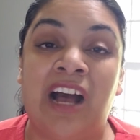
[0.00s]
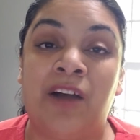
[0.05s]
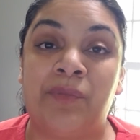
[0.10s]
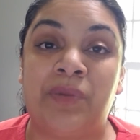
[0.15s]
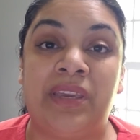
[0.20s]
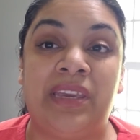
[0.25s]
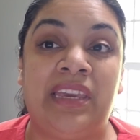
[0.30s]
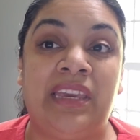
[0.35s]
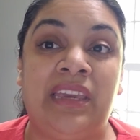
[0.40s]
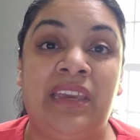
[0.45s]

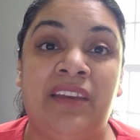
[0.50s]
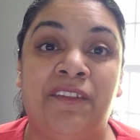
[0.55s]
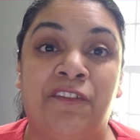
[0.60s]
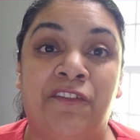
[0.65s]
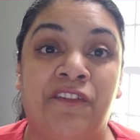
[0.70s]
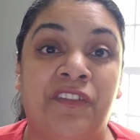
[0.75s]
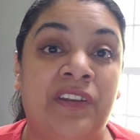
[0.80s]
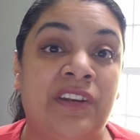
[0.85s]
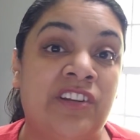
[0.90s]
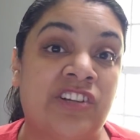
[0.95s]
He
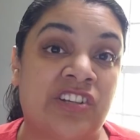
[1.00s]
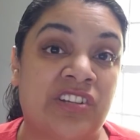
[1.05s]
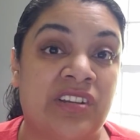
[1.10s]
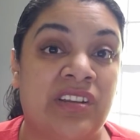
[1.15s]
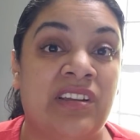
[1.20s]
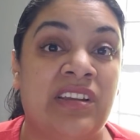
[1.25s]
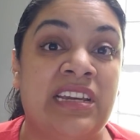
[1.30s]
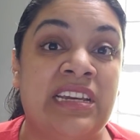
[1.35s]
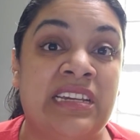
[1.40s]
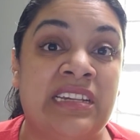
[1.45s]
finished
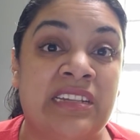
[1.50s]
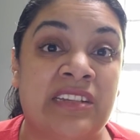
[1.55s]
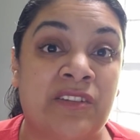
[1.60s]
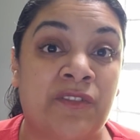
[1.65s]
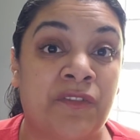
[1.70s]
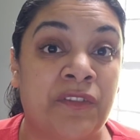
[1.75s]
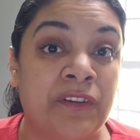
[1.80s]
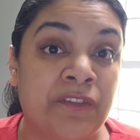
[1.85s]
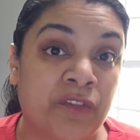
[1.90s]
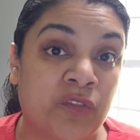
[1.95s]
his
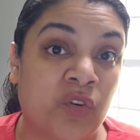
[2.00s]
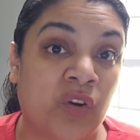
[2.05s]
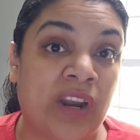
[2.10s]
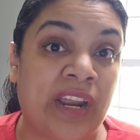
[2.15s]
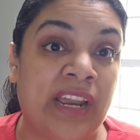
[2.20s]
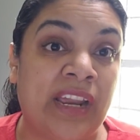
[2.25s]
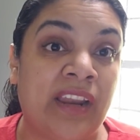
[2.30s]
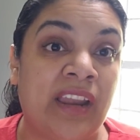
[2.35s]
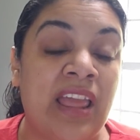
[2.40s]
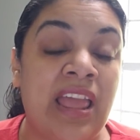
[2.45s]
5th
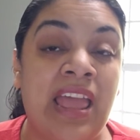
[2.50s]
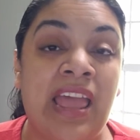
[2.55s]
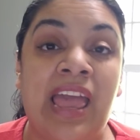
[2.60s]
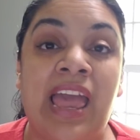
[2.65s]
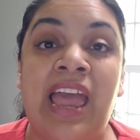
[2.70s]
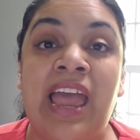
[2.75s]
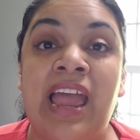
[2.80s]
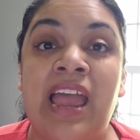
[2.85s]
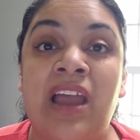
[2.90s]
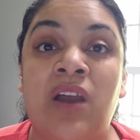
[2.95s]
grade,
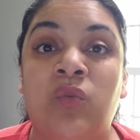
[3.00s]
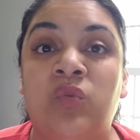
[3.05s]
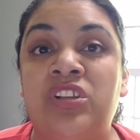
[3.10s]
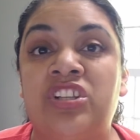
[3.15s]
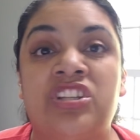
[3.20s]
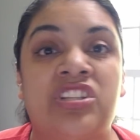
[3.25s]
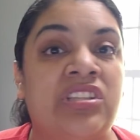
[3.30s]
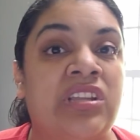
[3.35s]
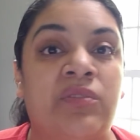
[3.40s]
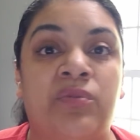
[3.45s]
and we
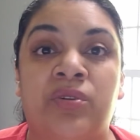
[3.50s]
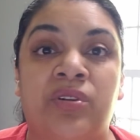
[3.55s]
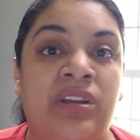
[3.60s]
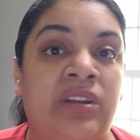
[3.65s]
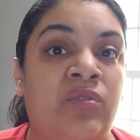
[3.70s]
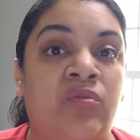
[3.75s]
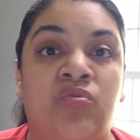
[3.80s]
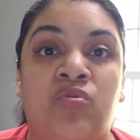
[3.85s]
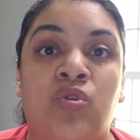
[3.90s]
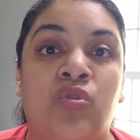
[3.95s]
just never
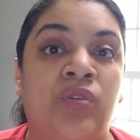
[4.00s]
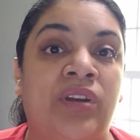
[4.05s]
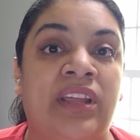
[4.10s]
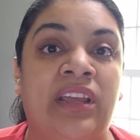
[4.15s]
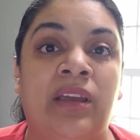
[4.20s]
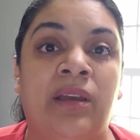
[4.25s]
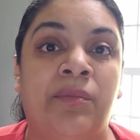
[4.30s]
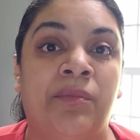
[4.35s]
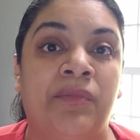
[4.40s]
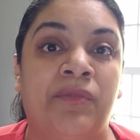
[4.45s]
enrolled
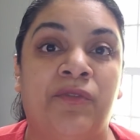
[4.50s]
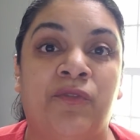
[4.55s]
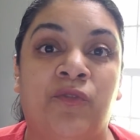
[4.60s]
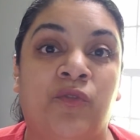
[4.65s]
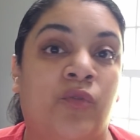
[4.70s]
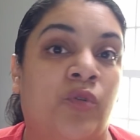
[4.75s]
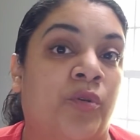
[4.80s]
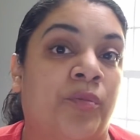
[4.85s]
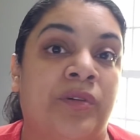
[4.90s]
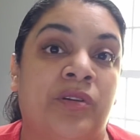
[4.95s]
him
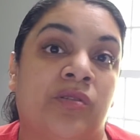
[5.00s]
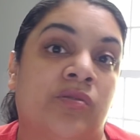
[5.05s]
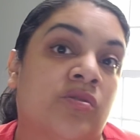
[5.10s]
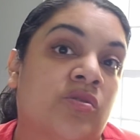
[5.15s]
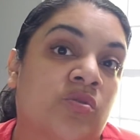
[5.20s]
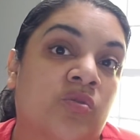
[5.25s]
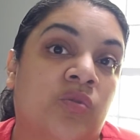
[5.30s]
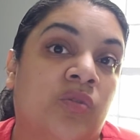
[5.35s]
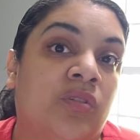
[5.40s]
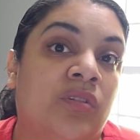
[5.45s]
for middle
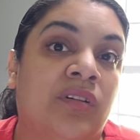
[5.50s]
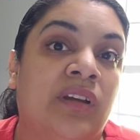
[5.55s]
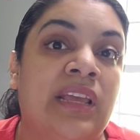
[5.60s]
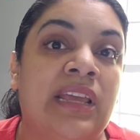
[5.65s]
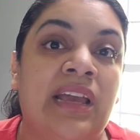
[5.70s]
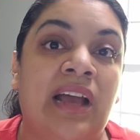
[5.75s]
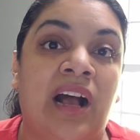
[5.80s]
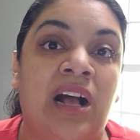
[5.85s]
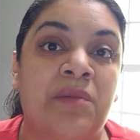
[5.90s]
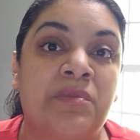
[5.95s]
school.
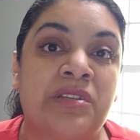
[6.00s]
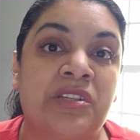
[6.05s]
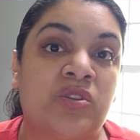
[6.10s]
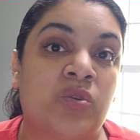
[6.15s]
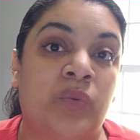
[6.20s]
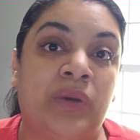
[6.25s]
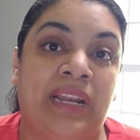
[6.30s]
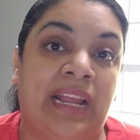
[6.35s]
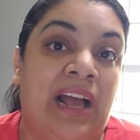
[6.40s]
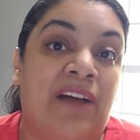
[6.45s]
And so
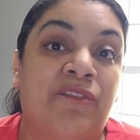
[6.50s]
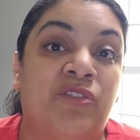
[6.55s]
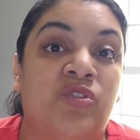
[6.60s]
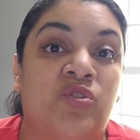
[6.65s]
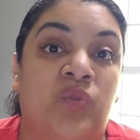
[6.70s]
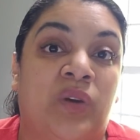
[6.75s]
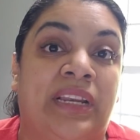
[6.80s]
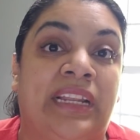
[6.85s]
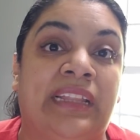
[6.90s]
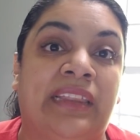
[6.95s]
we didn't have to
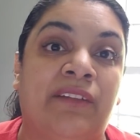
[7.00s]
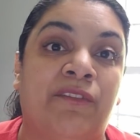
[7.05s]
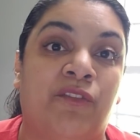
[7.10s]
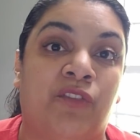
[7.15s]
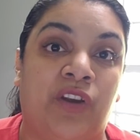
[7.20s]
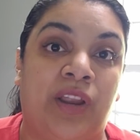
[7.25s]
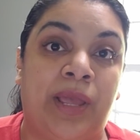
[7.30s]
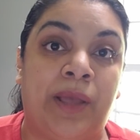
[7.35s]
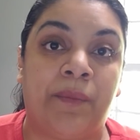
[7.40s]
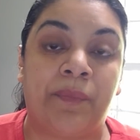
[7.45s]
do anything
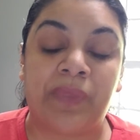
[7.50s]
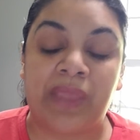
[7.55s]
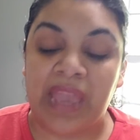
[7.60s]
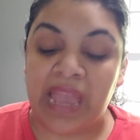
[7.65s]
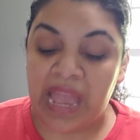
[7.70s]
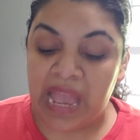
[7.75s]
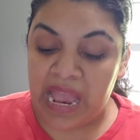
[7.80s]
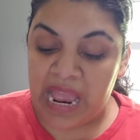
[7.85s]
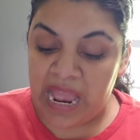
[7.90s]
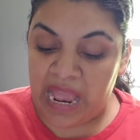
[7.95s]
for him.
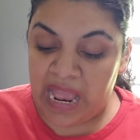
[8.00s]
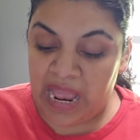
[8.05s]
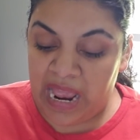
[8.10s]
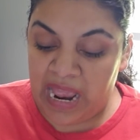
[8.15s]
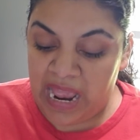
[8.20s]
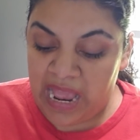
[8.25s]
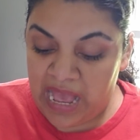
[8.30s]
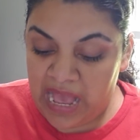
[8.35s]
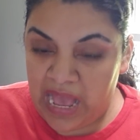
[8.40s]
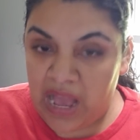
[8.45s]

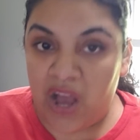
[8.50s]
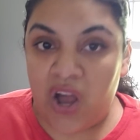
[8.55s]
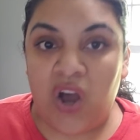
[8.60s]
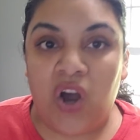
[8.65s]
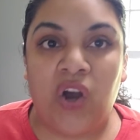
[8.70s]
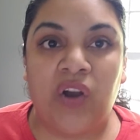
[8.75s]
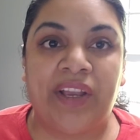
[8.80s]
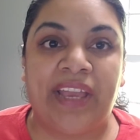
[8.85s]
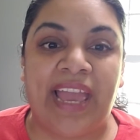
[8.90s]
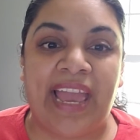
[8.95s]

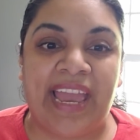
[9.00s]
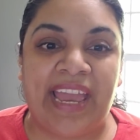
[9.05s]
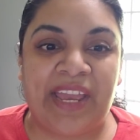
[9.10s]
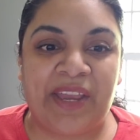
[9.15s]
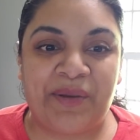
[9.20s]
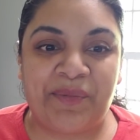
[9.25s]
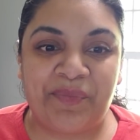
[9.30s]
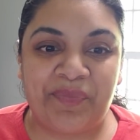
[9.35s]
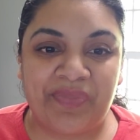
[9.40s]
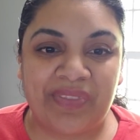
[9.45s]

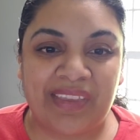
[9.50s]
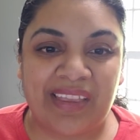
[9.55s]
Okay.